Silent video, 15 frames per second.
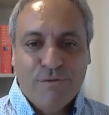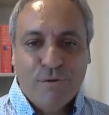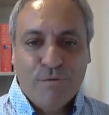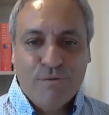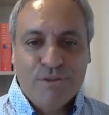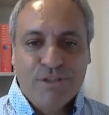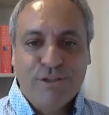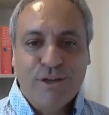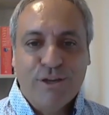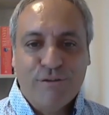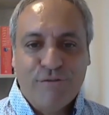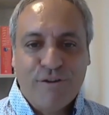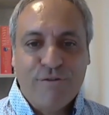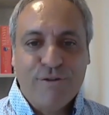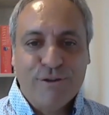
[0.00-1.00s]
obviously done a
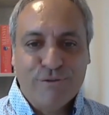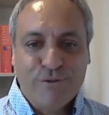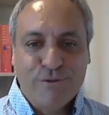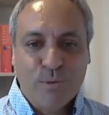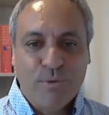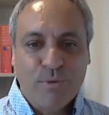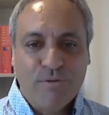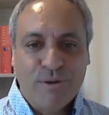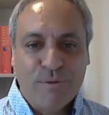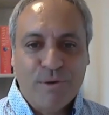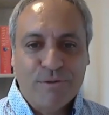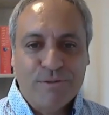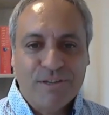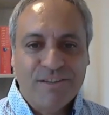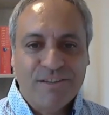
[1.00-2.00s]
very good job of it.
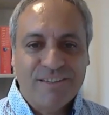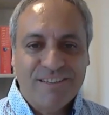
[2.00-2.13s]
Well done.